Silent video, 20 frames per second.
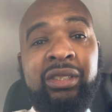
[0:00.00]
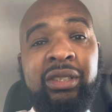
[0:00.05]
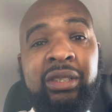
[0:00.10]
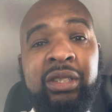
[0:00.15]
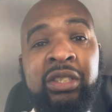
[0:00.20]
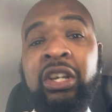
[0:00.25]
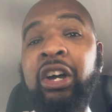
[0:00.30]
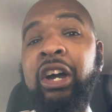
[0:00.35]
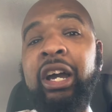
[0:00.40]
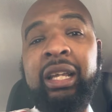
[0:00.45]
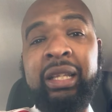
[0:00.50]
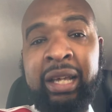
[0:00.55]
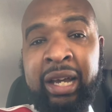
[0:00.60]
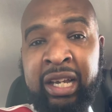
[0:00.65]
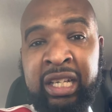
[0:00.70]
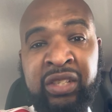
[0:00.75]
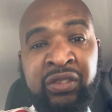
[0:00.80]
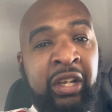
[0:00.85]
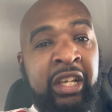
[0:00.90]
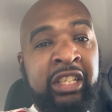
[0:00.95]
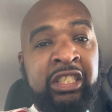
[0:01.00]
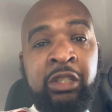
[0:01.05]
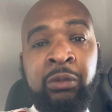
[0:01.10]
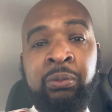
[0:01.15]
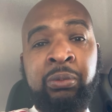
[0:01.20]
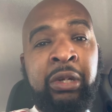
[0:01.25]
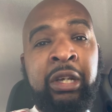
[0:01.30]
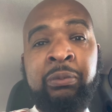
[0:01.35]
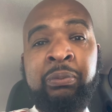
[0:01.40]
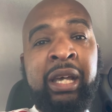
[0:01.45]
Sorry, Lions fans, to
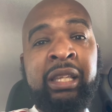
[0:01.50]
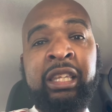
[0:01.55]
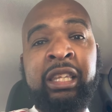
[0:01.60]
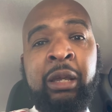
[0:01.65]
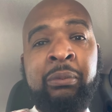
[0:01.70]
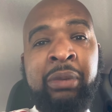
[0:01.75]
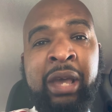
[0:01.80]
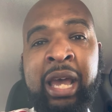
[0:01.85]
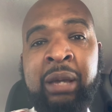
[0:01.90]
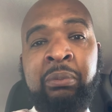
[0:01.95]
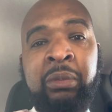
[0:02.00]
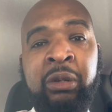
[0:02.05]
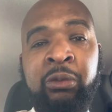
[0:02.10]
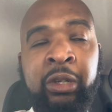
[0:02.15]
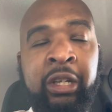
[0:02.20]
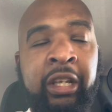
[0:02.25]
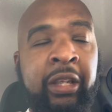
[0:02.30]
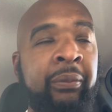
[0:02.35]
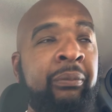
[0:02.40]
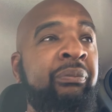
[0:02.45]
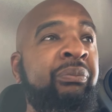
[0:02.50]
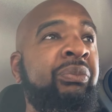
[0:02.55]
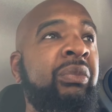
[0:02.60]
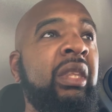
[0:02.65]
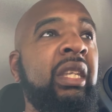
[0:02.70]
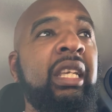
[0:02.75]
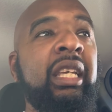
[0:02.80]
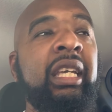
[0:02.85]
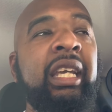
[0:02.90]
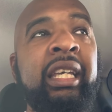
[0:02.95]
bring back that bad memory.
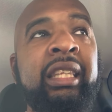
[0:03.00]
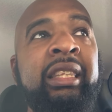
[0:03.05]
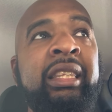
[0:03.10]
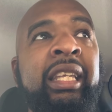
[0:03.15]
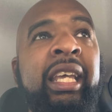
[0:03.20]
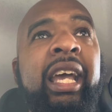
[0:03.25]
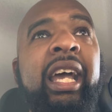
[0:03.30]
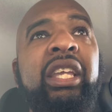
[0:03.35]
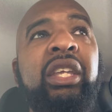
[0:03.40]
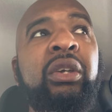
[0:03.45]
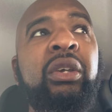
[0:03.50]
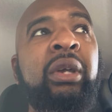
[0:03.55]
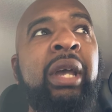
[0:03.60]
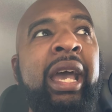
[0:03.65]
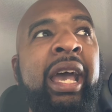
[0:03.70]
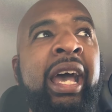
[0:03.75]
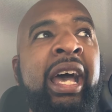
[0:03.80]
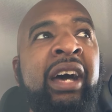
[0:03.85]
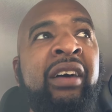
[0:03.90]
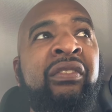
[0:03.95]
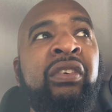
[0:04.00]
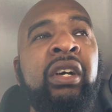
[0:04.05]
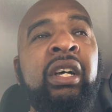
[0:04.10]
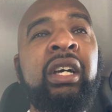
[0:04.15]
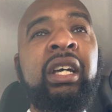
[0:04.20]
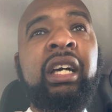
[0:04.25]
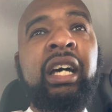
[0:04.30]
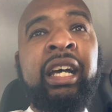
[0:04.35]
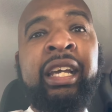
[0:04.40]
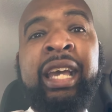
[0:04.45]
And then you have
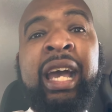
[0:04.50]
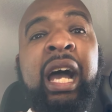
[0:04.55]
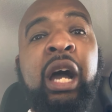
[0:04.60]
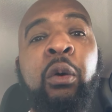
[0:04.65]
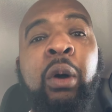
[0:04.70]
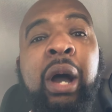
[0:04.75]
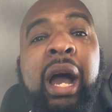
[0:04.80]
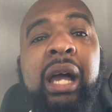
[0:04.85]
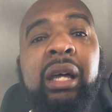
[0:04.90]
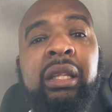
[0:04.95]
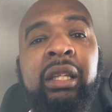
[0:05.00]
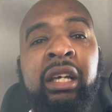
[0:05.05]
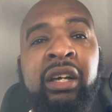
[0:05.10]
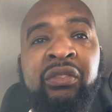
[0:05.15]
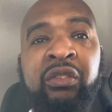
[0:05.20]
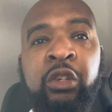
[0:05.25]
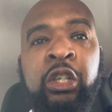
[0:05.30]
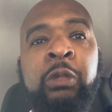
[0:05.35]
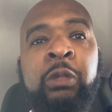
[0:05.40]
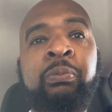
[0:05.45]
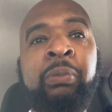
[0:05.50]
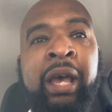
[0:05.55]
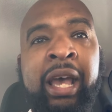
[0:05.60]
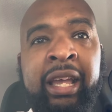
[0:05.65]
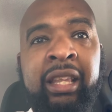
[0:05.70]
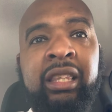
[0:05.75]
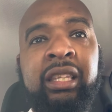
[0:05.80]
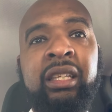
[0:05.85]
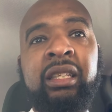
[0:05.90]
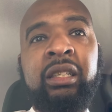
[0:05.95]
a guy who I love and
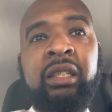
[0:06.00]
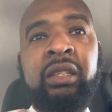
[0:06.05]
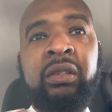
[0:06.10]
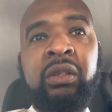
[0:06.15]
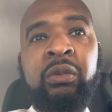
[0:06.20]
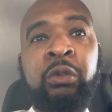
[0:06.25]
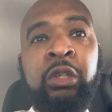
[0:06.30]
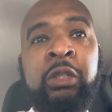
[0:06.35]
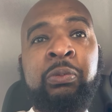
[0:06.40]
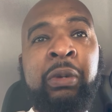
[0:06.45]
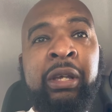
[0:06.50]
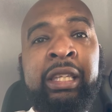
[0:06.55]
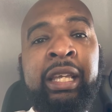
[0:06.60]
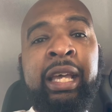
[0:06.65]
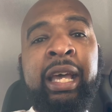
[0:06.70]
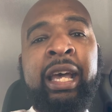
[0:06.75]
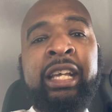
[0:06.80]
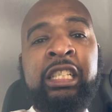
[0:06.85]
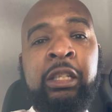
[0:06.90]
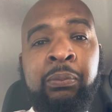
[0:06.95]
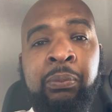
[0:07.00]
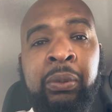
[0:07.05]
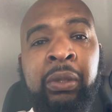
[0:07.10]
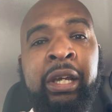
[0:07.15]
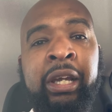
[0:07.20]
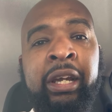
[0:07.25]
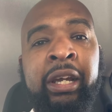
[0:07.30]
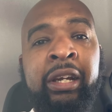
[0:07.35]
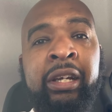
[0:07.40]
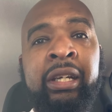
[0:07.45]
respect as a
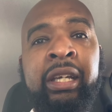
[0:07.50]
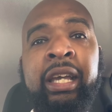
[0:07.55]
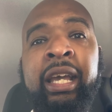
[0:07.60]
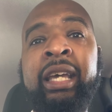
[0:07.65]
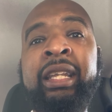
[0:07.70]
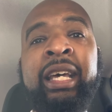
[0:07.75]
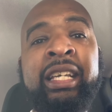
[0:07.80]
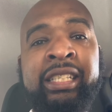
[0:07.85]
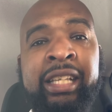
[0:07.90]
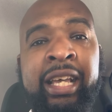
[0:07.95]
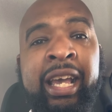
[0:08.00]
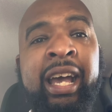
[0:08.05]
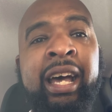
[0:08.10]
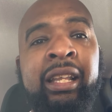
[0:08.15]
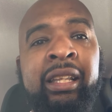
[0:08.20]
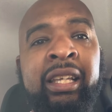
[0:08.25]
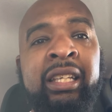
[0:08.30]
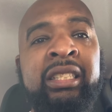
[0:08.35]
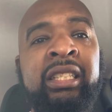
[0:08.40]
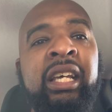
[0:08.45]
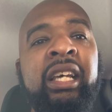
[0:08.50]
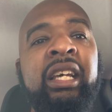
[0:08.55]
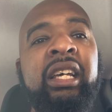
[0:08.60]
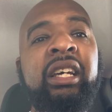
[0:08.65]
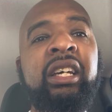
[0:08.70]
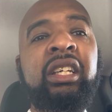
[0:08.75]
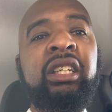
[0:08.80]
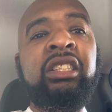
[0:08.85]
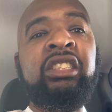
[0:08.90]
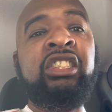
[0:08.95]
player and as an analyst,
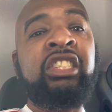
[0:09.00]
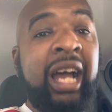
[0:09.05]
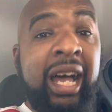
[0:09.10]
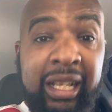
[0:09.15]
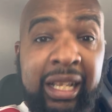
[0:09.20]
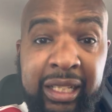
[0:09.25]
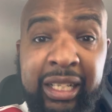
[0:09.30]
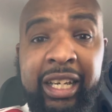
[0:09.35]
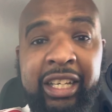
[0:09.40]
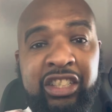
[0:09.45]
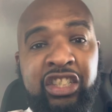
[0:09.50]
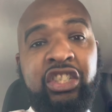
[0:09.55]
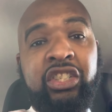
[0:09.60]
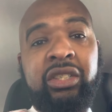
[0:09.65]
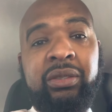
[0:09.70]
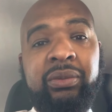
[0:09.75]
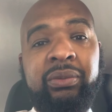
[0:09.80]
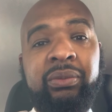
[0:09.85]
John Lynch,